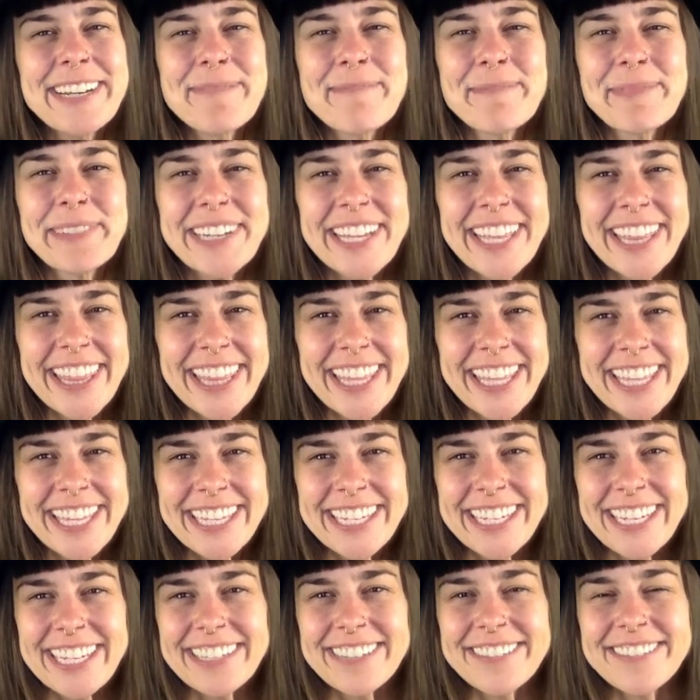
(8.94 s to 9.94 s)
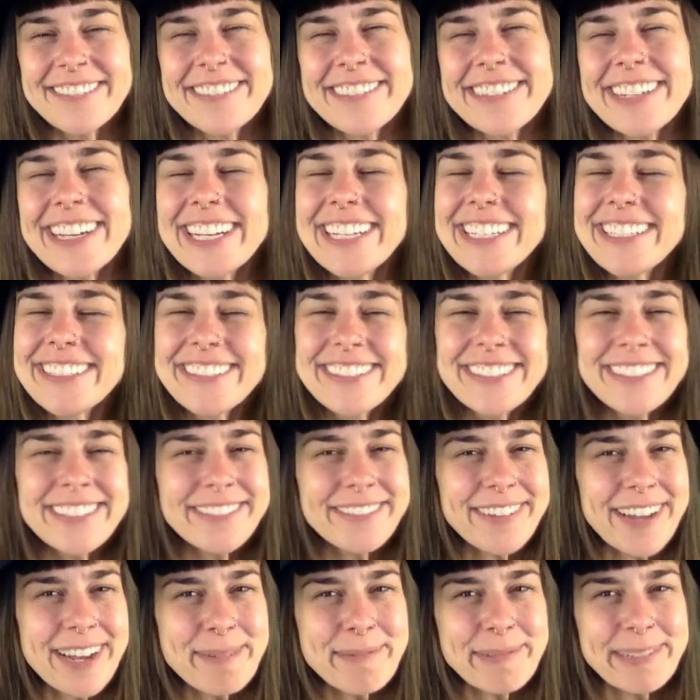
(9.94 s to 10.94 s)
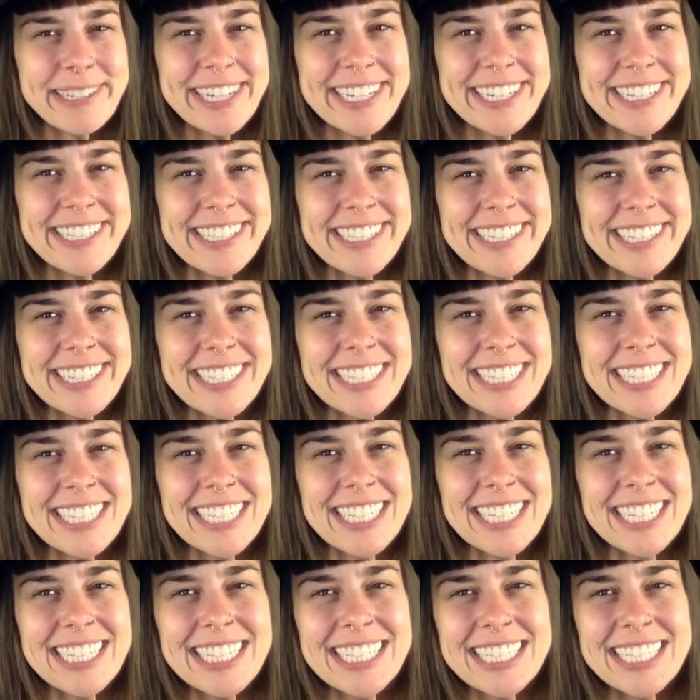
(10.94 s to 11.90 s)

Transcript: Breathe in and raise your vibration.